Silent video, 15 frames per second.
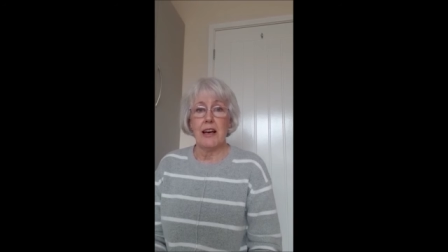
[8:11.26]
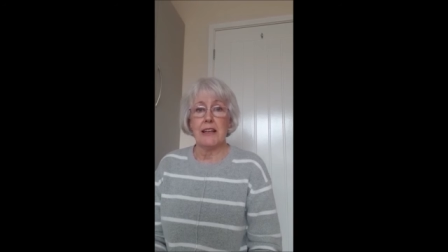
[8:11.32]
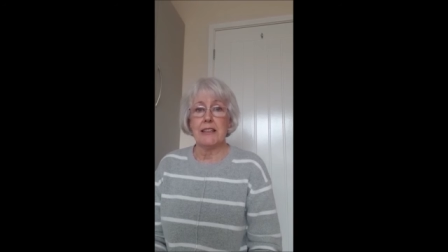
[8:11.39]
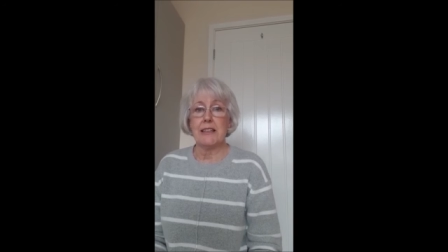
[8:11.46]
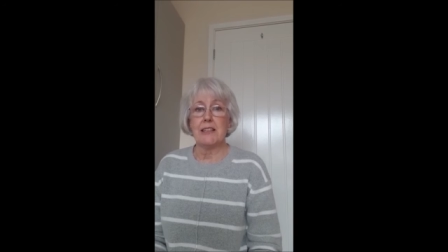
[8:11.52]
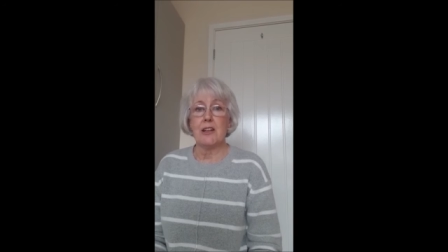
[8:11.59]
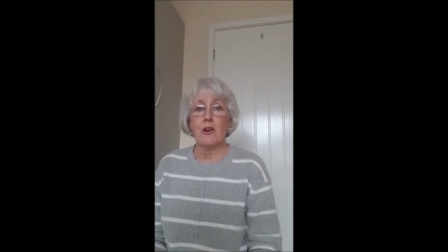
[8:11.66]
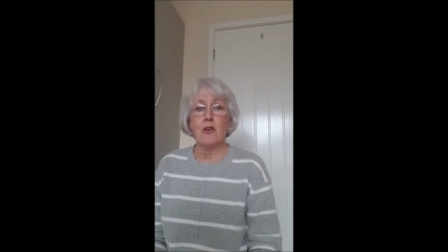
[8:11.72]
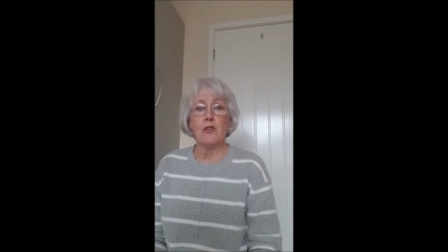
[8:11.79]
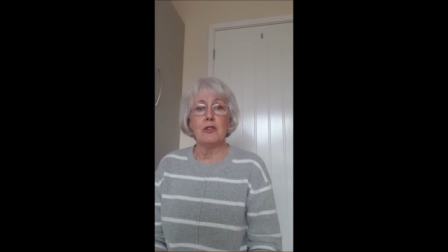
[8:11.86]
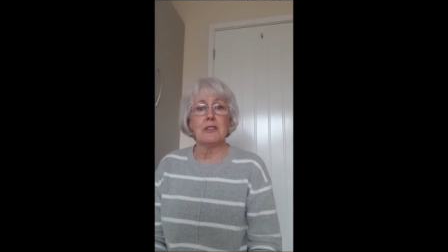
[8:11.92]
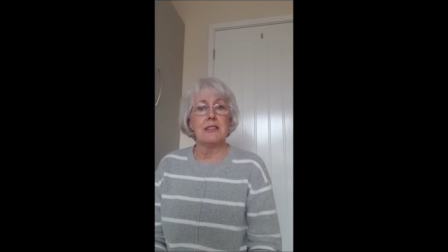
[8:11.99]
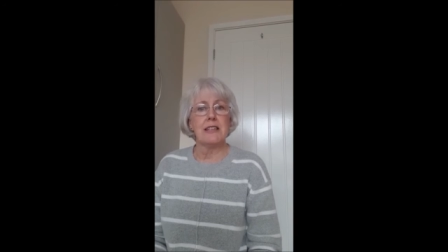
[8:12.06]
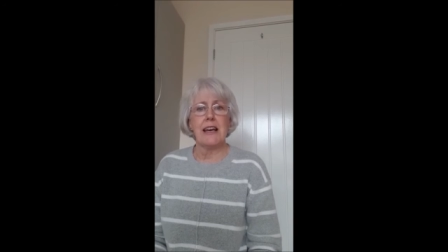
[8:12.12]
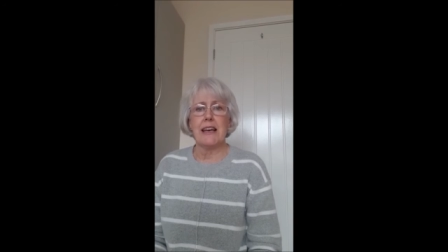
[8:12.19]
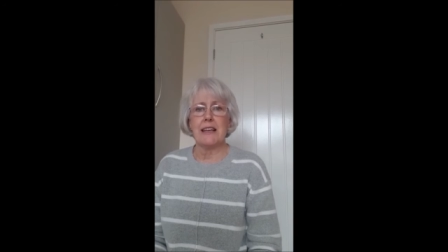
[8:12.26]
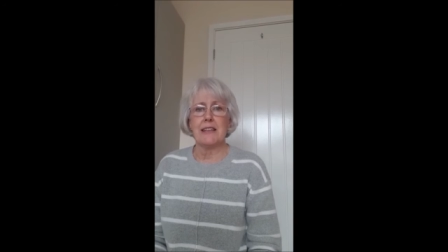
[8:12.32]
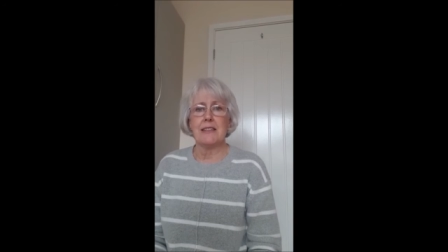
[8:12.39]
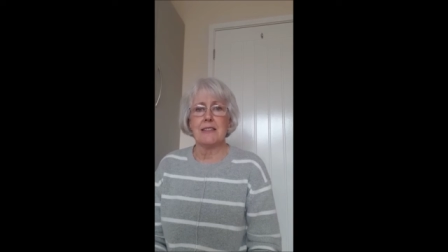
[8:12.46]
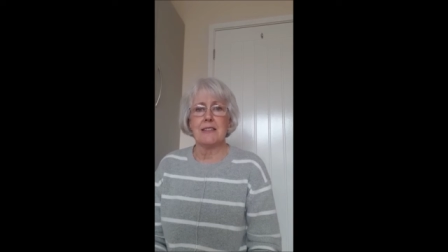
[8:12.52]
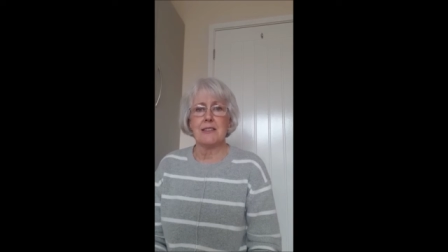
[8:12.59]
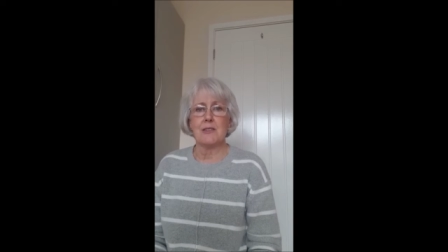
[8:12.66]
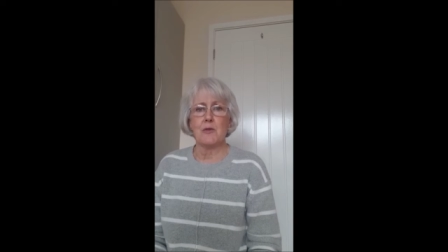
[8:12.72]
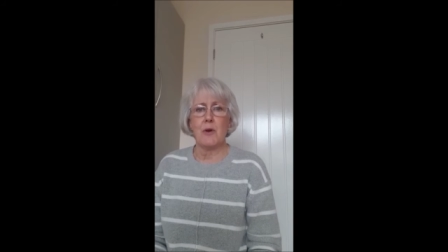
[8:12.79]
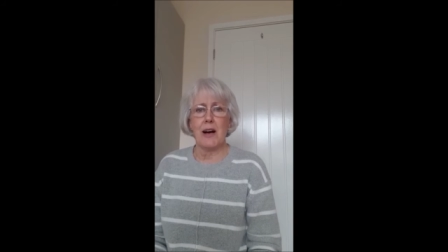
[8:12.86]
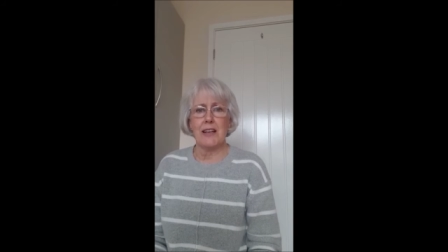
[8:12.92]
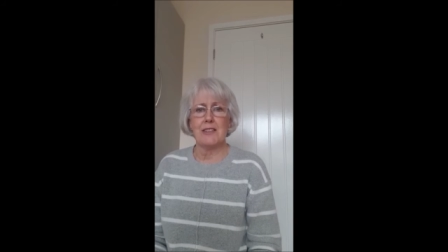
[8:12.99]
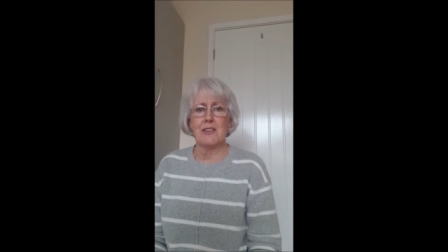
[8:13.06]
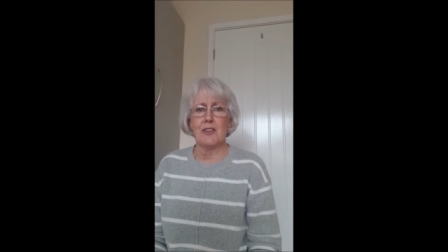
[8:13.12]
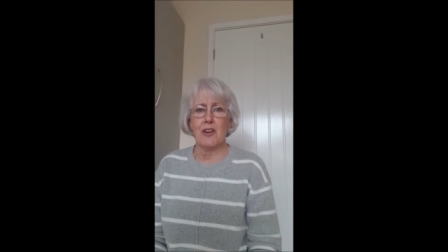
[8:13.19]
And it all takes
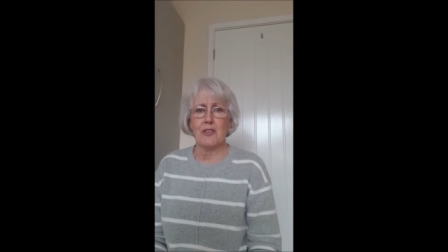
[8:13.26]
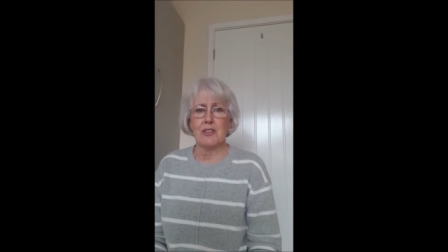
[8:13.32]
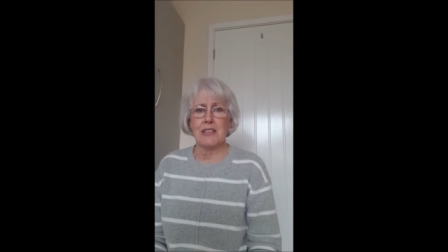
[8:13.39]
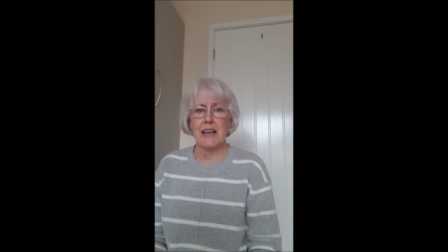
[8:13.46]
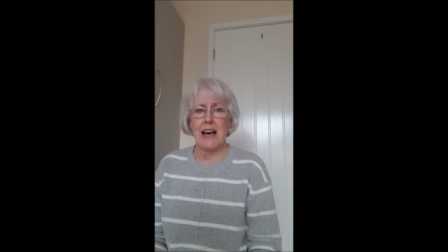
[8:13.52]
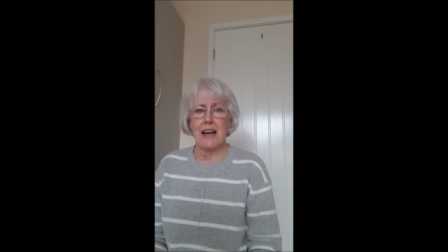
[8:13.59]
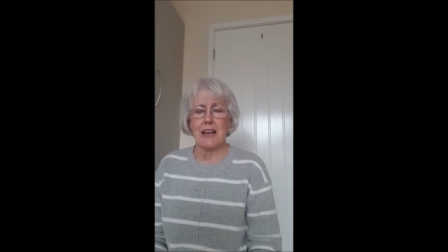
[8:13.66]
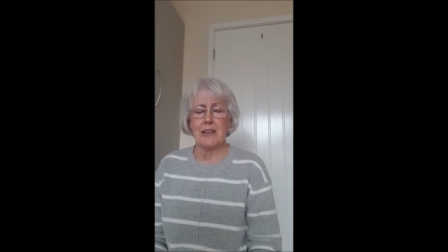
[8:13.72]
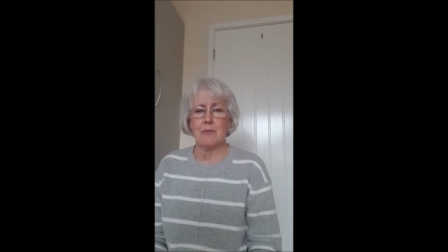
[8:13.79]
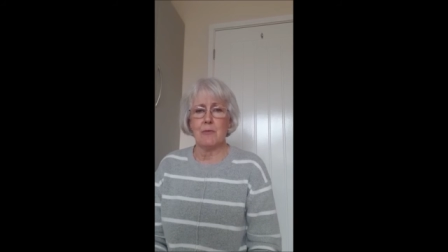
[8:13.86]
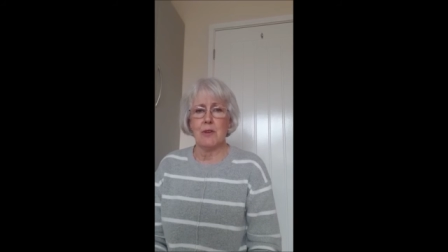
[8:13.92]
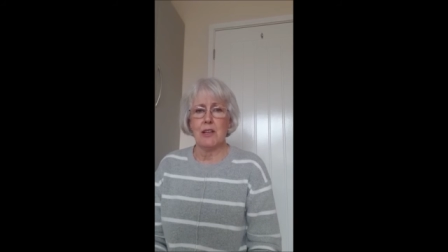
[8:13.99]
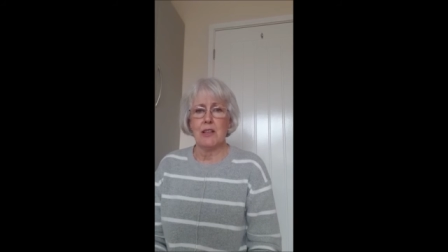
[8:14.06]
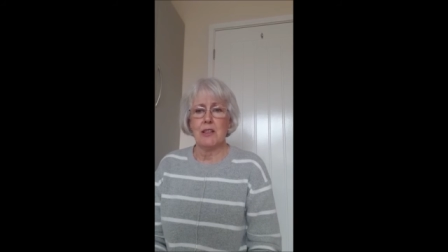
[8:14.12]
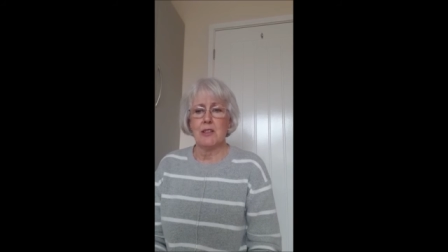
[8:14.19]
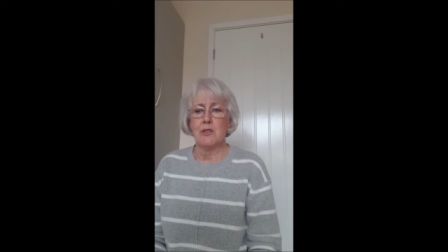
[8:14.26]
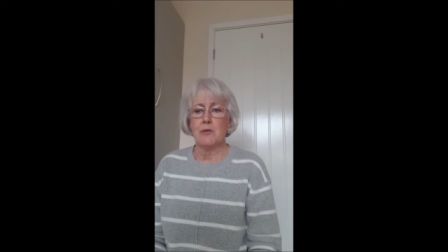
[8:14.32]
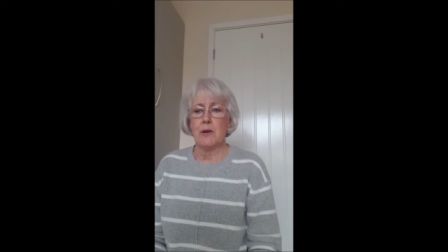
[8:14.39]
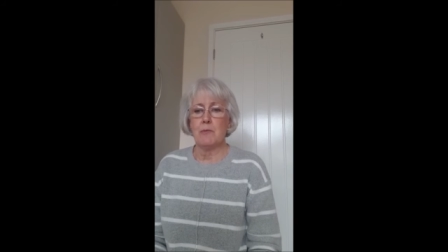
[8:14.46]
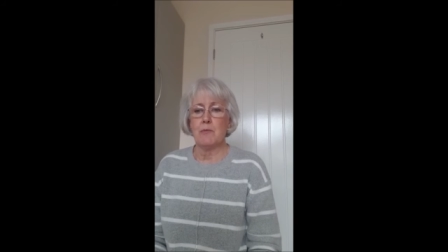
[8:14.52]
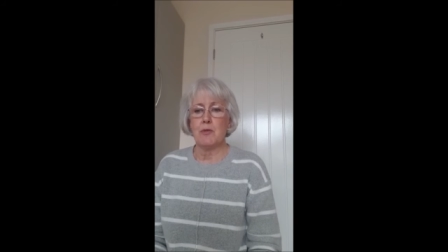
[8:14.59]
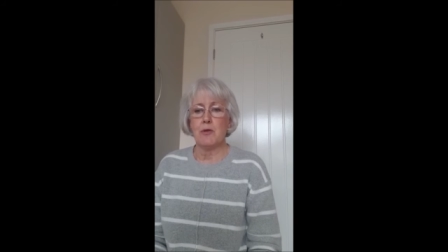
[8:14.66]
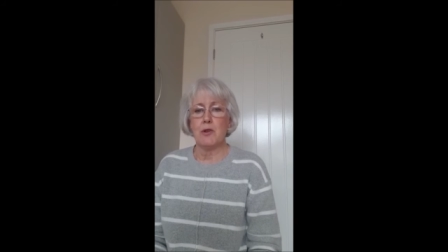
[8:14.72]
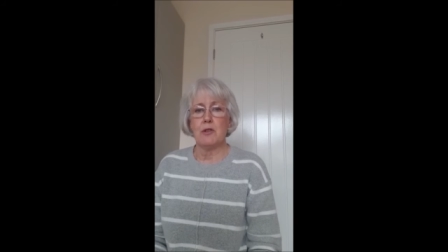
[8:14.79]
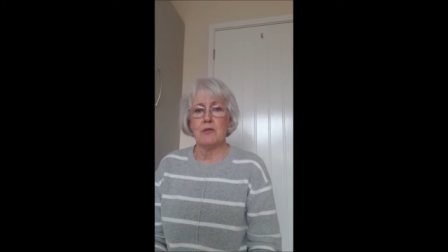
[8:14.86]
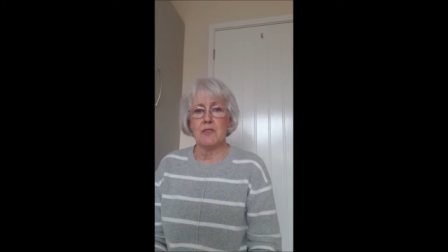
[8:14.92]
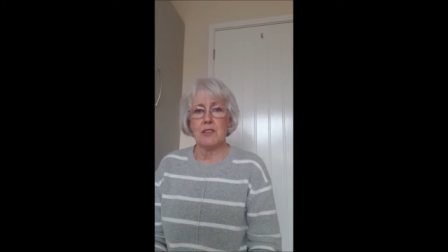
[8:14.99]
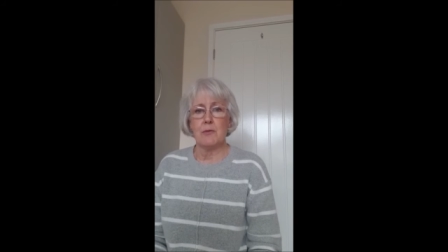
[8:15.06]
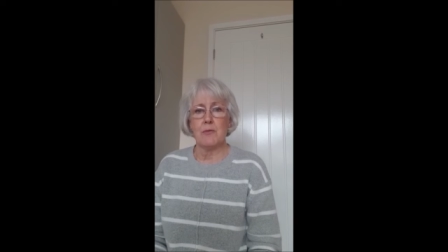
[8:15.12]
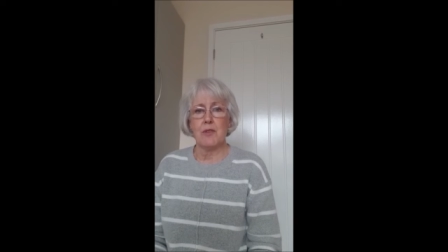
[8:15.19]
quite a long time to improve
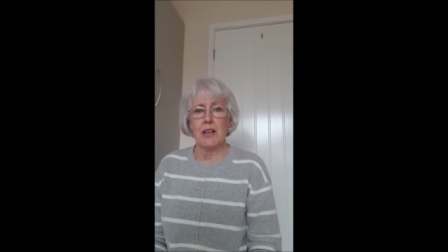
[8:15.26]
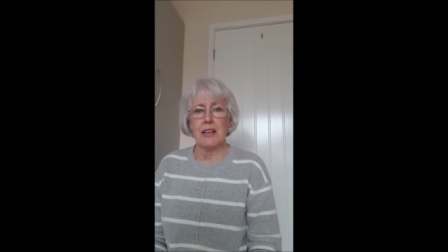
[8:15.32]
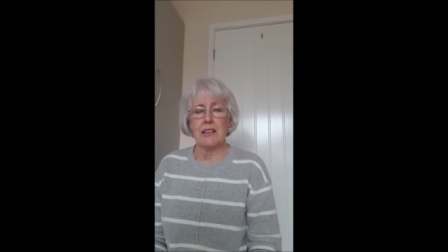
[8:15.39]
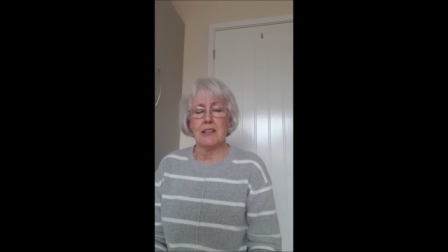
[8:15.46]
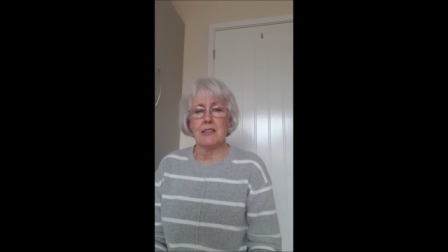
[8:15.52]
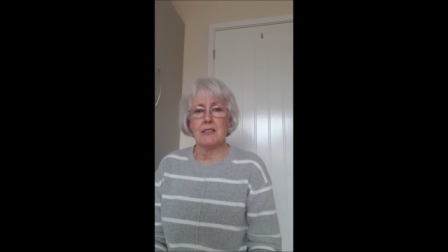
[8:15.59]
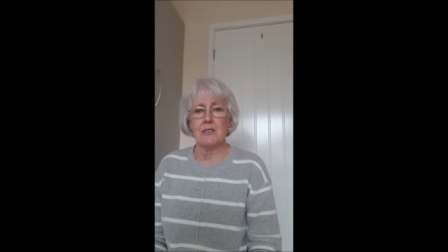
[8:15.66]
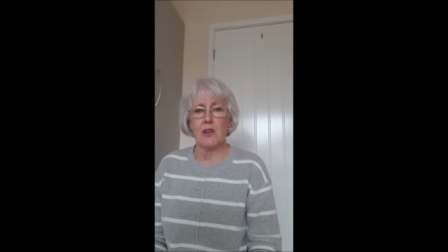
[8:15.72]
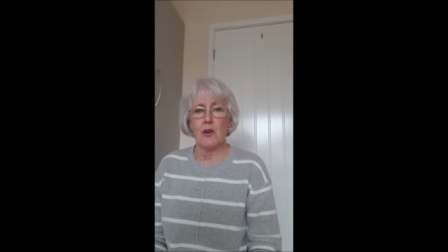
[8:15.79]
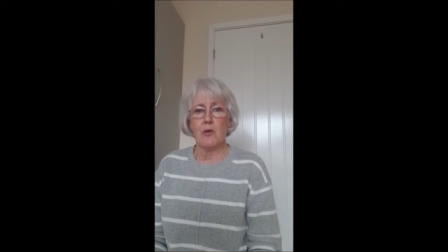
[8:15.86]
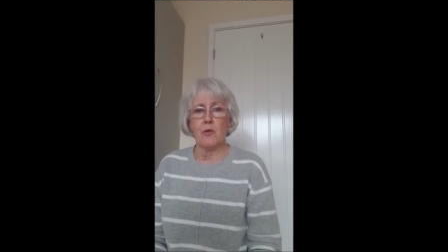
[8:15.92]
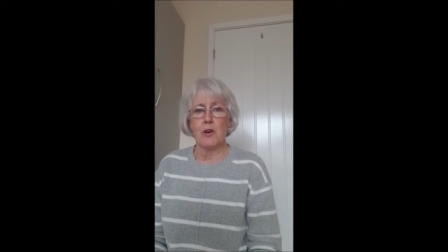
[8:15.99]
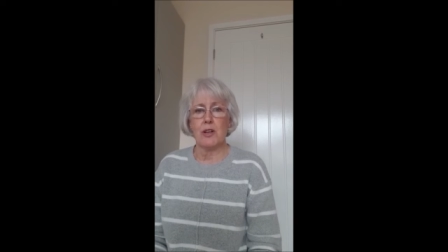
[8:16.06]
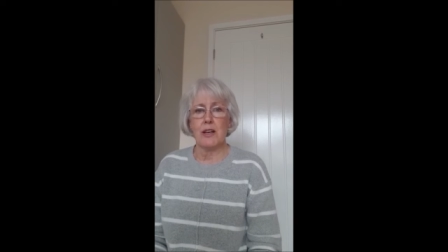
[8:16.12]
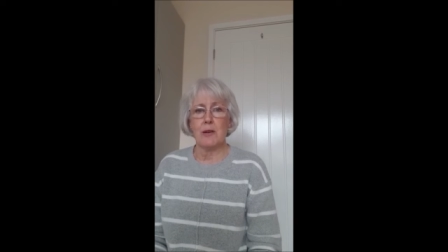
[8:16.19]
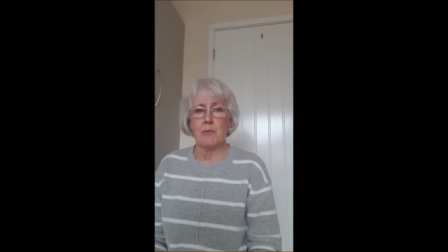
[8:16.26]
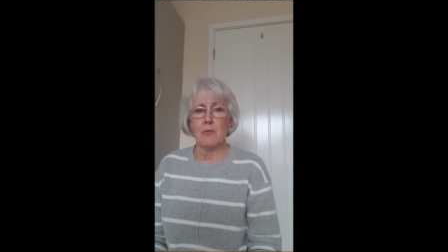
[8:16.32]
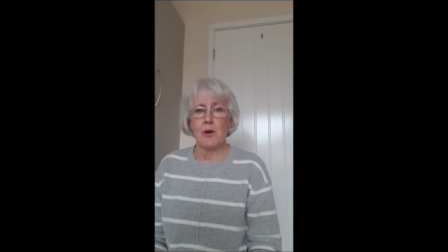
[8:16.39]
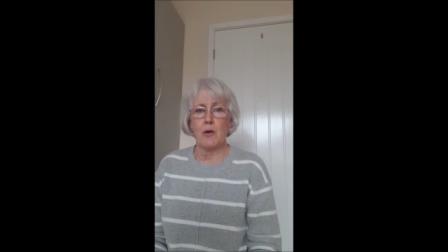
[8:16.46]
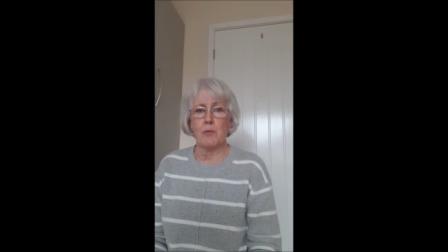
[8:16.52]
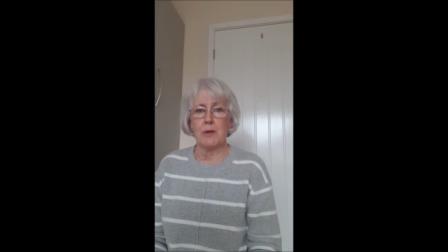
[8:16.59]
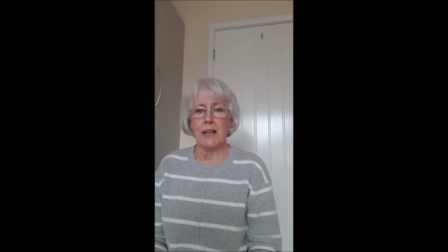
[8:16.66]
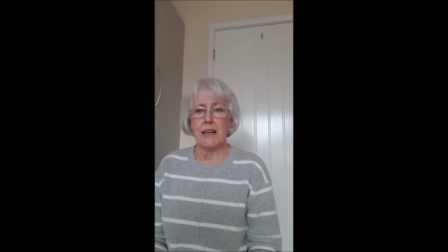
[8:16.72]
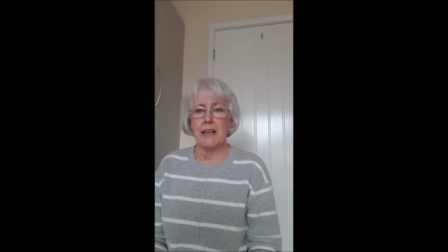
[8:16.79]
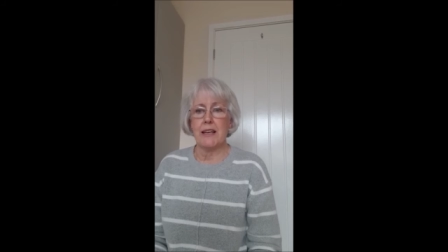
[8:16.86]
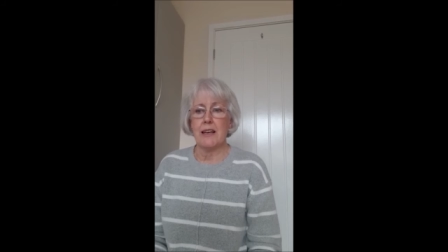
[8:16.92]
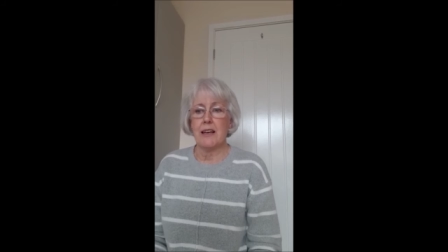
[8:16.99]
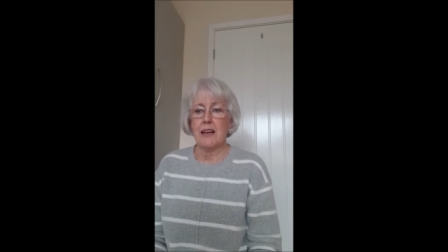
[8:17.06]
something that's not working properly.